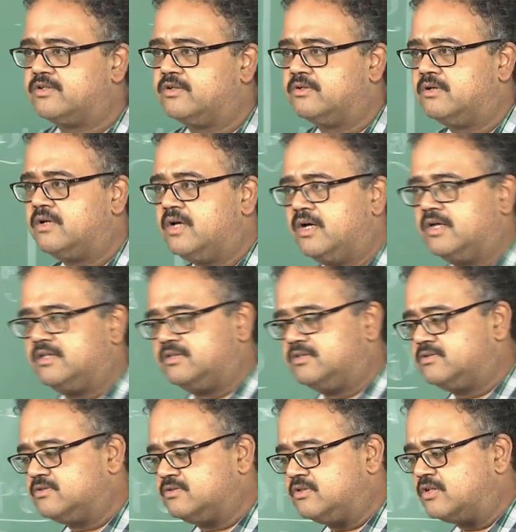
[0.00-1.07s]
So
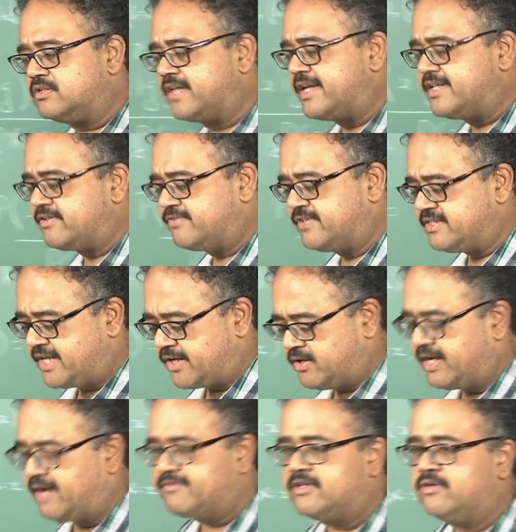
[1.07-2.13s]
those kinds of things I do
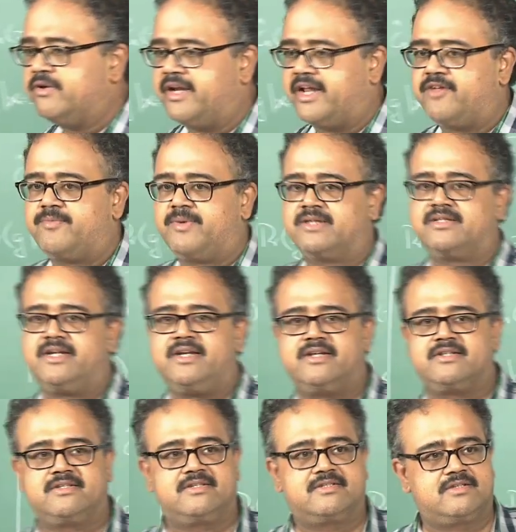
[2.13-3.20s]
not have to do in naive Bayes, right.
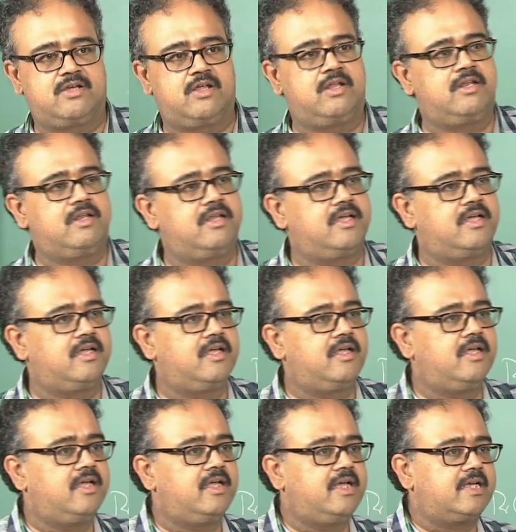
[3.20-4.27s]
It's all
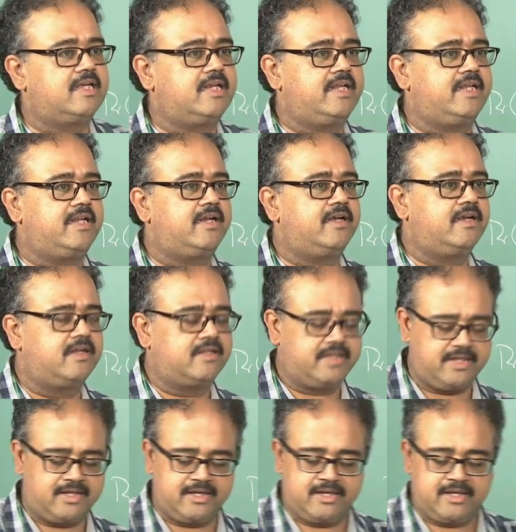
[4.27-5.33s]
clean and
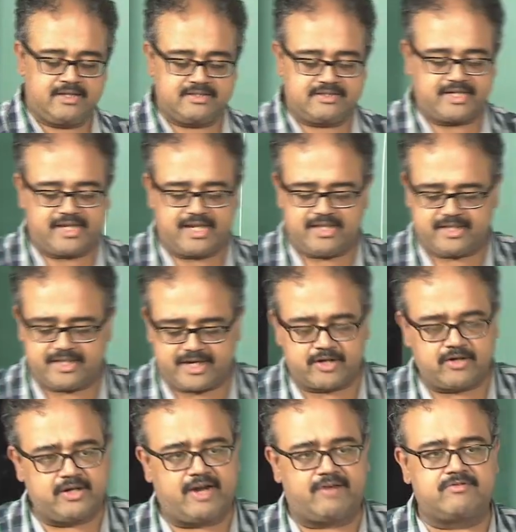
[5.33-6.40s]
nothing. The second thing I
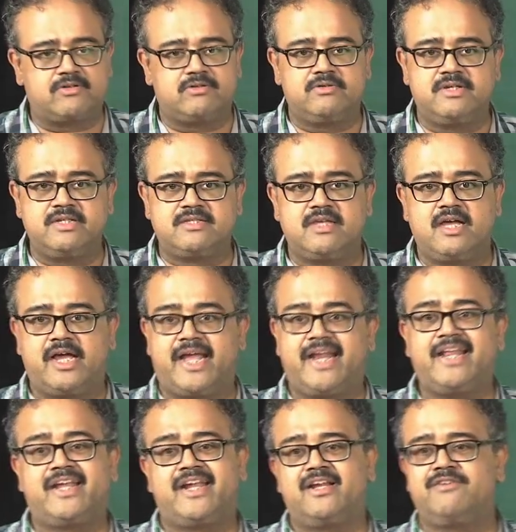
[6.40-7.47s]
do not have to do is
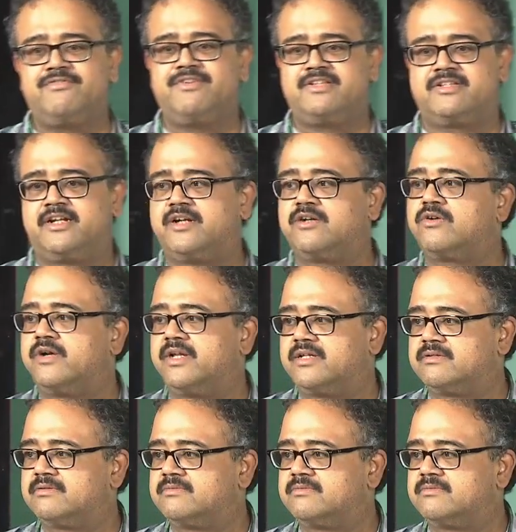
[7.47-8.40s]
any kind of feature encoding.